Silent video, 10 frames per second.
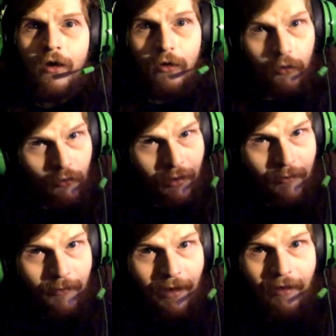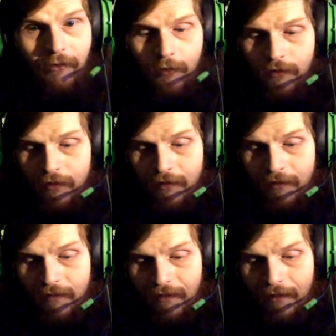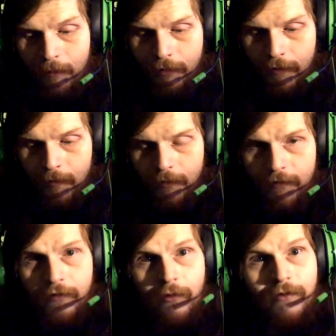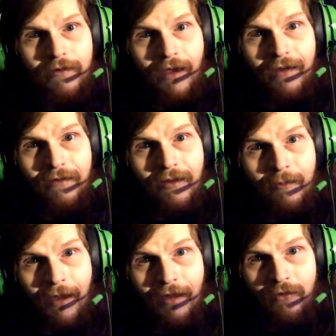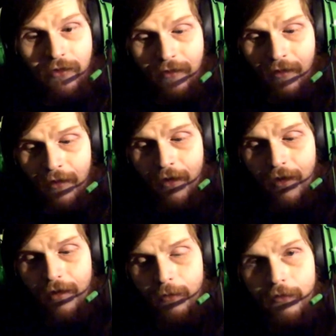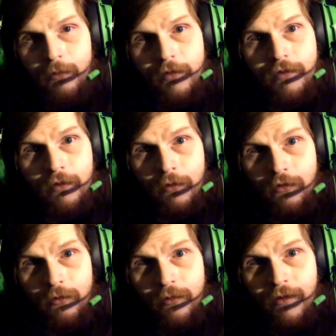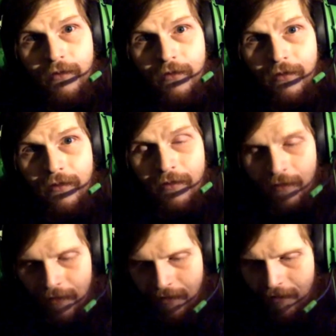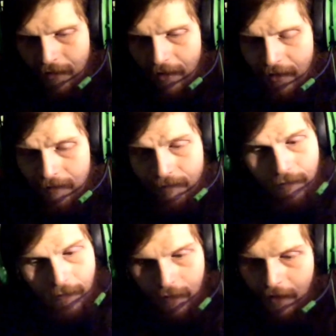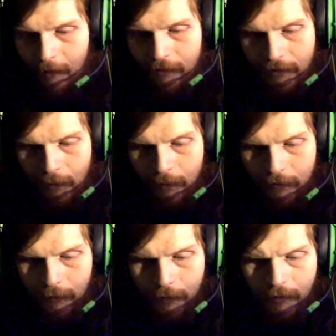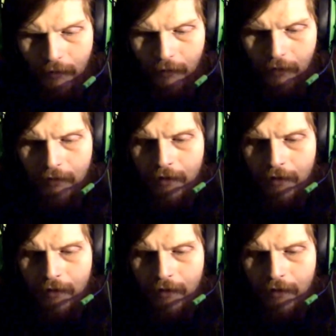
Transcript: Great match. It was good to see Mark Briscoe in tag team action, and he was with the Lucha Brothers. That was so super cool.